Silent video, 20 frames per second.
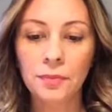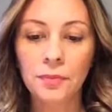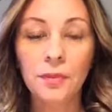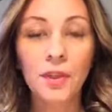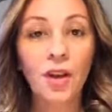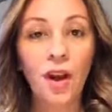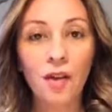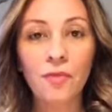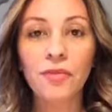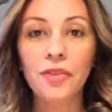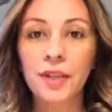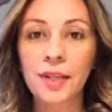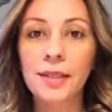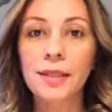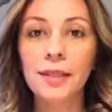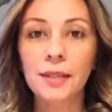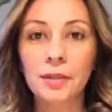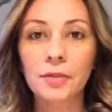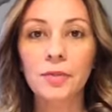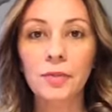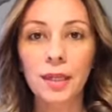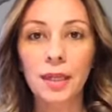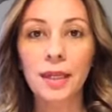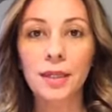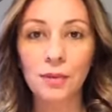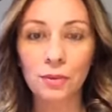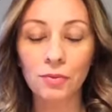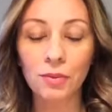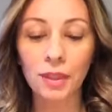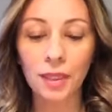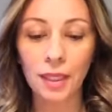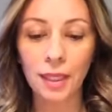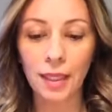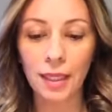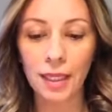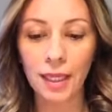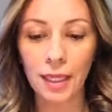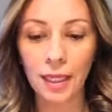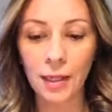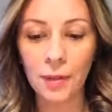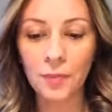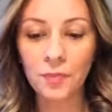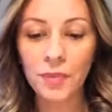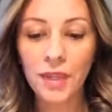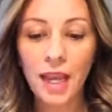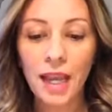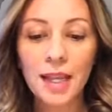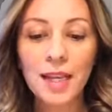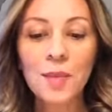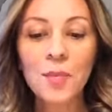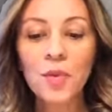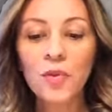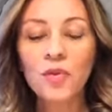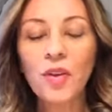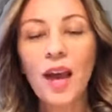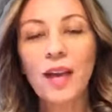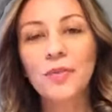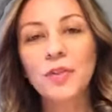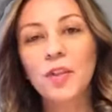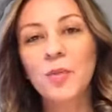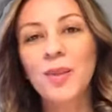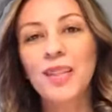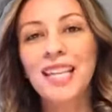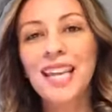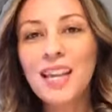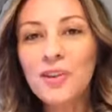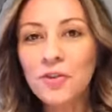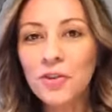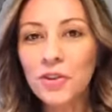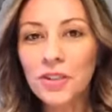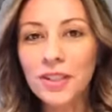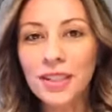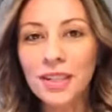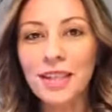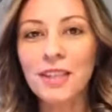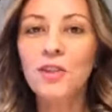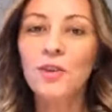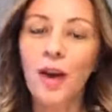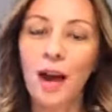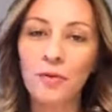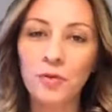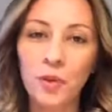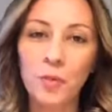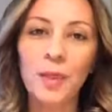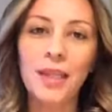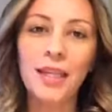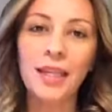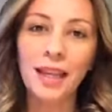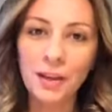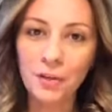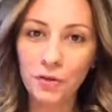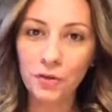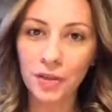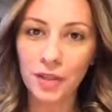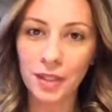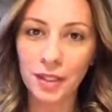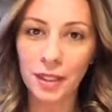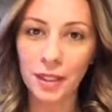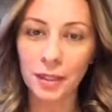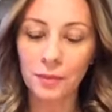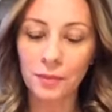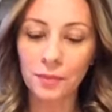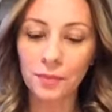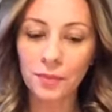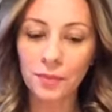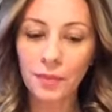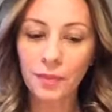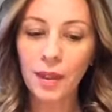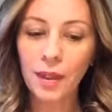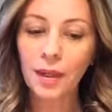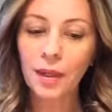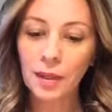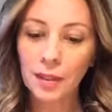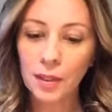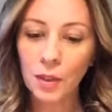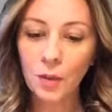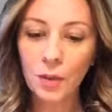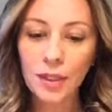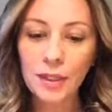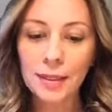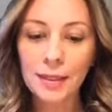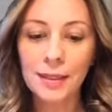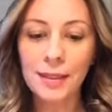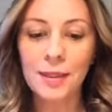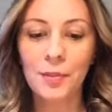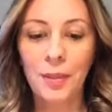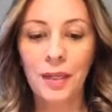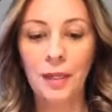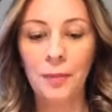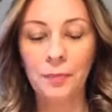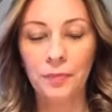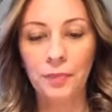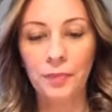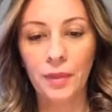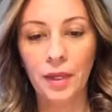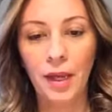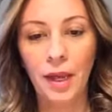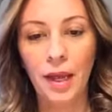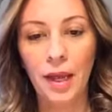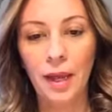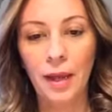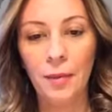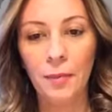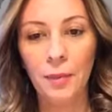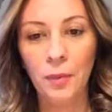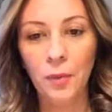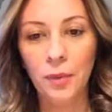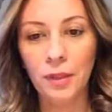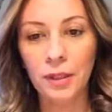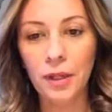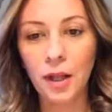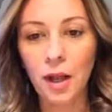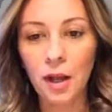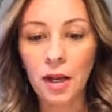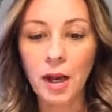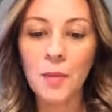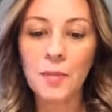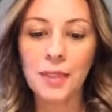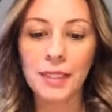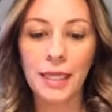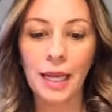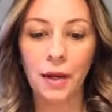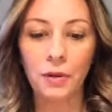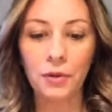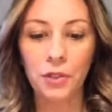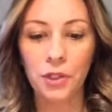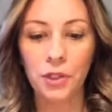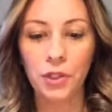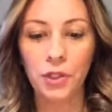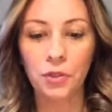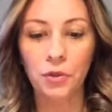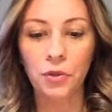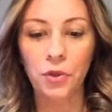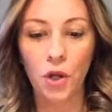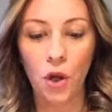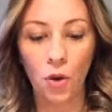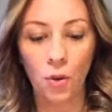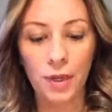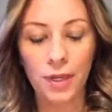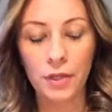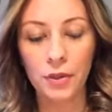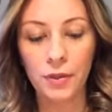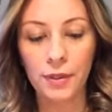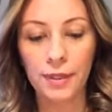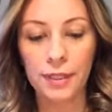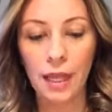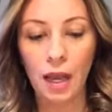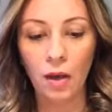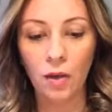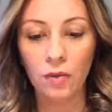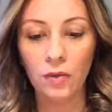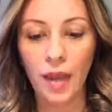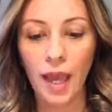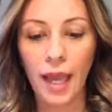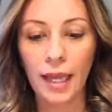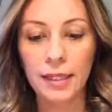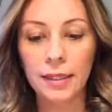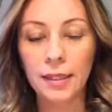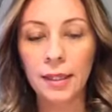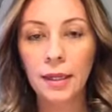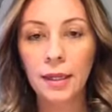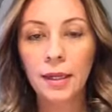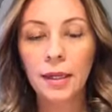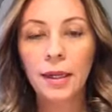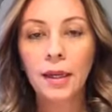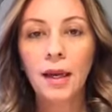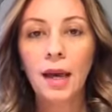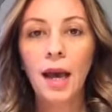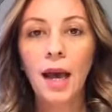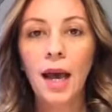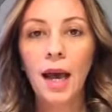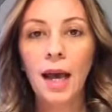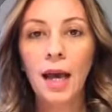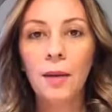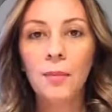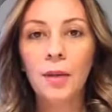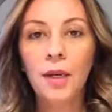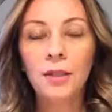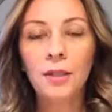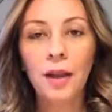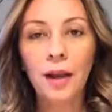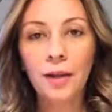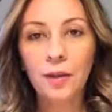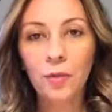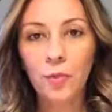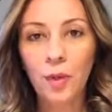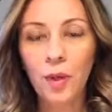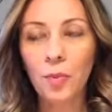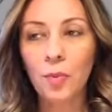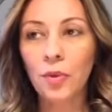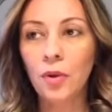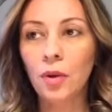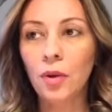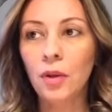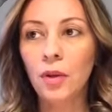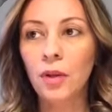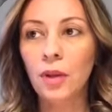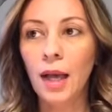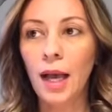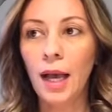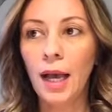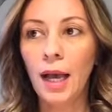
confidence is really the key. Number 5, to be interesting, you have to be interested. So what does this mean? Well, it all comes down to knowing yourself, and a lot of people